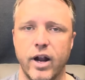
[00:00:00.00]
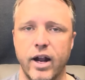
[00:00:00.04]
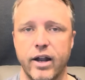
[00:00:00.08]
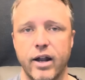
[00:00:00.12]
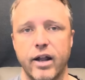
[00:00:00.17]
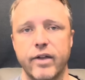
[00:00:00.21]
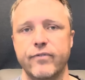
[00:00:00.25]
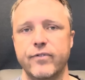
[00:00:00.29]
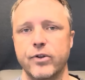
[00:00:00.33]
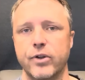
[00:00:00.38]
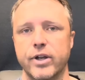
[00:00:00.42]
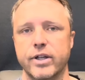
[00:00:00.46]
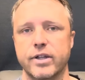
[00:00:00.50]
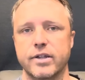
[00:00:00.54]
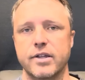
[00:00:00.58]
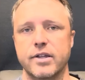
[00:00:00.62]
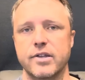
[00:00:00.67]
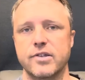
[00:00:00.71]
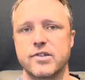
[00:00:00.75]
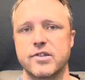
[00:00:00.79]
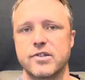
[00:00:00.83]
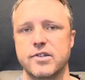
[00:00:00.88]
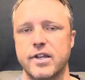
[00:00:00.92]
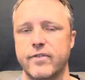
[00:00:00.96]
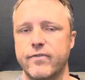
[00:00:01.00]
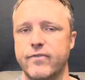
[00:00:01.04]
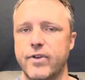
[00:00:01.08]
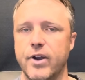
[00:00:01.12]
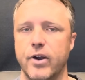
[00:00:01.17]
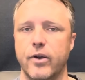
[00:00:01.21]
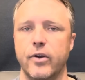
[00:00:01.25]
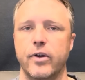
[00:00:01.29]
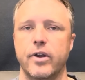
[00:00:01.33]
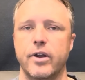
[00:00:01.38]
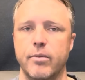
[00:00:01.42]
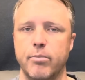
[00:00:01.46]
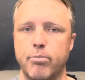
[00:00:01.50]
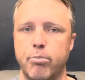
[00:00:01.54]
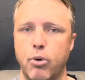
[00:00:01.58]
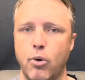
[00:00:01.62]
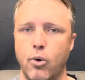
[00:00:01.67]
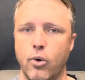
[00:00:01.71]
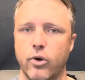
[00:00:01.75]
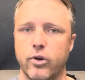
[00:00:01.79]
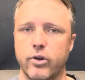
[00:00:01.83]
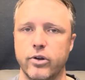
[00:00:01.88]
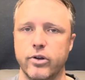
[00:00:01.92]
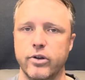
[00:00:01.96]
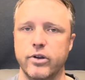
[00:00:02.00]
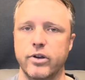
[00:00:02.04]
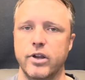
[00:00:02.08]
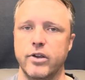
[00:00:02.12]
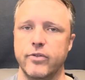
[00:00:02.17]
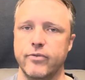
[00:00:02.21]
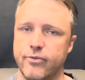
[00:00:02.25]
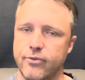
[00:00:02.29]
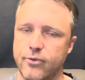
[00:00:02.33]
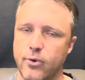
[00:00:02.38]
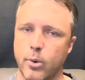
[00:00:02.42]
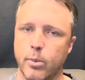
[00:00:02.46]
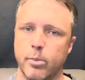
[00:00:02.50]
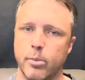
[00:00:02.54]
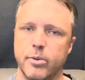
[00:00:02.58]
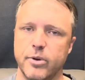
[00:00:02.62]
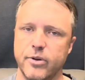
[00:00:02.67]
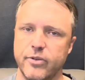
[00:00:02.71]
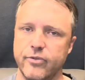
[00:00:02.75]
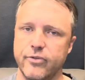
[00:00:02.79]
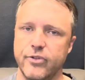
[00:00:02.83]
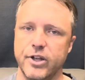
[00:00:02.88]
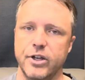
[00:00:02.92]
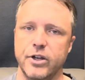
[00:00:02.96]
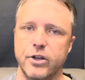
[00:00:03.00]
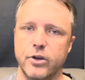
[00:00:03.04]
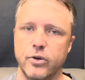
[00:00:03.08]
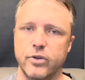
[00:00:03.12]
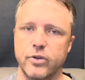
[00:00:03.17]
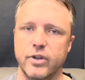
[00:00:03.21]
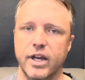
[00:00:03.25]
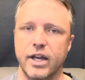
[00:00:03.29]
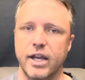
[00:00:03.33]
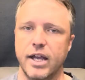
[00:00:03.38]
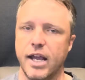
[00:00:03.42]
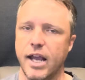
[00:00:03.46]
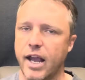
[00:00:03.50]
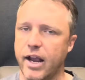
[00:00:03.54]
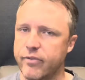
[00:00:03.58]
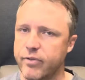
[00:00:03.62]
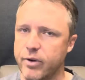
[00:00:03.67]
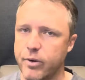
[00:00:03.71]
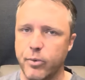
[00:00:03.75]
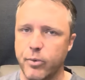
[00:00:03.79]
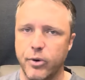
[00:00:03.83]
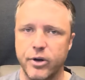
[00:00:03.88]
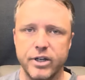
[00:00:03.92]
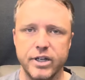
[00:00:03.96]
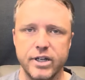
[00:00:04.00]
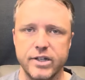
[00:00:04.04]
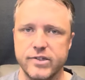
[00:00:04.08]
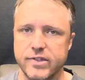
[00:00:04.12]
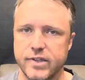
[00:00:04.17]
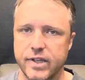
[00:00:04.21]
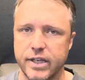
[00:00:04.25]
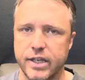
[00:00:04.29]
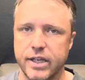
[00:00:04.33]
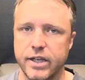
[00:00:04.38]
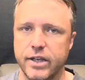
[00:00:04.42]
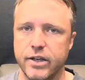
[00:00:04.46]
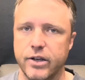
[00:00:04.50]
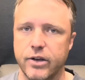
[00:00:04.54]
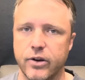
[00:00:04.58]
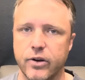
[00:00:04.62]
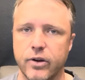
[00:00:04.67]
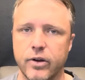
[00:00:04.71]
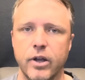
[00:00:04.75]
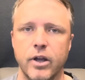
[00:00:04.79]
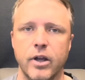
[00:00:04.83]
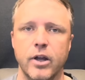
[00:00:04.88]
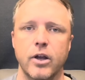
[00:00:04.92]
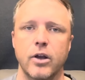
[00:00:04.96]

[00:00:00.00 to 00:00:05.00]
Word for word: and I feel like this is a very important, informative video that everyone needs to hear,